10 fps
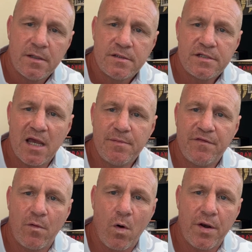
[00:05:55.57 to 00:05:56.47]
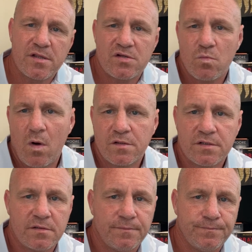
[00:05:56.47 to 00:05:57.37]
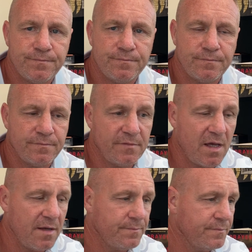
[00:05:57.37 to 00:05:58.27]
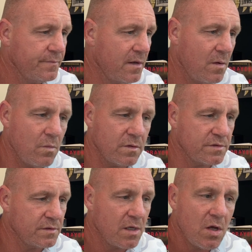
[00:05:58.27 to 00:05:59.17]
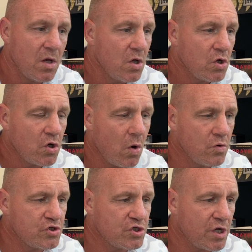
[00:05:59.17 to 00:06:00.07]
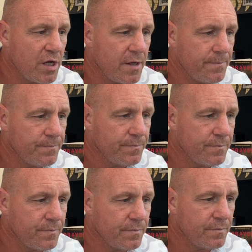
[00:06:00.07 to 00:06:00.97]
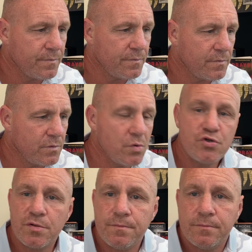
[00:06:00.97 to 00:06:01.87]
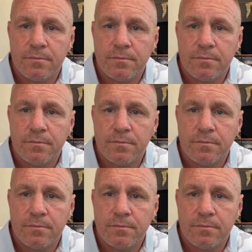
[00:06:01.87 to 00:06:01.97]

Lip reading: Check me for warrants, unwanted. Yeah, unwanted. Goes to Newsham